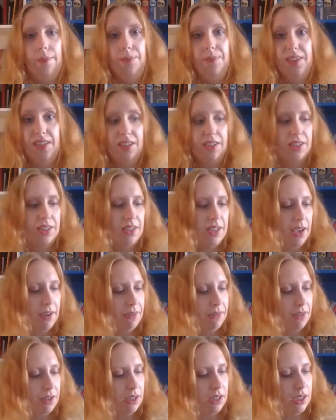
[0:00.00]
This is
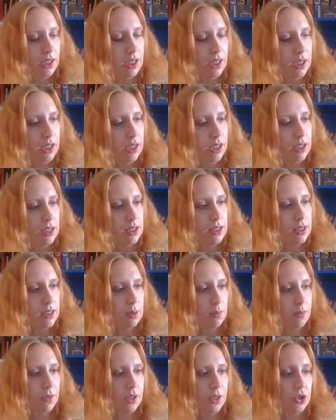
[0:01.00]
definitely
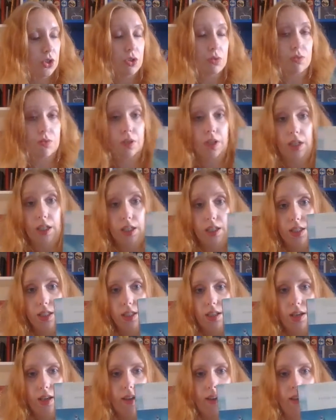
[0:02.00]
something to read.
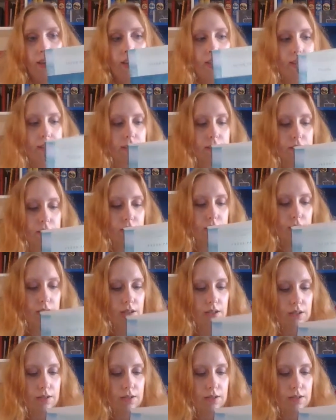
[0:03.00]
And